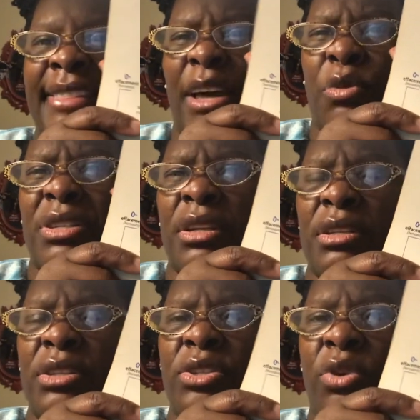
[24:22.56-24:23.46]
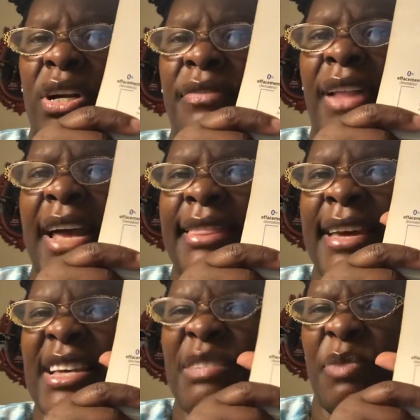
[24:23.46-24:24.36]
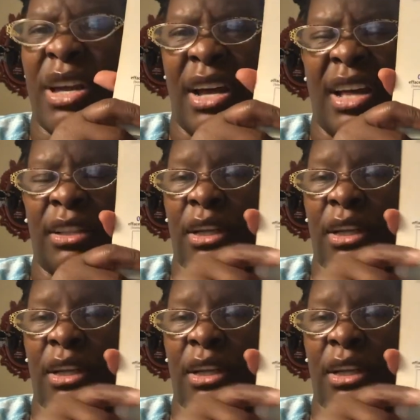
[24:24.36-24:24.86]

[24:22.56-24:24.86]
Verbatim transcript: help aid that was sort of like this,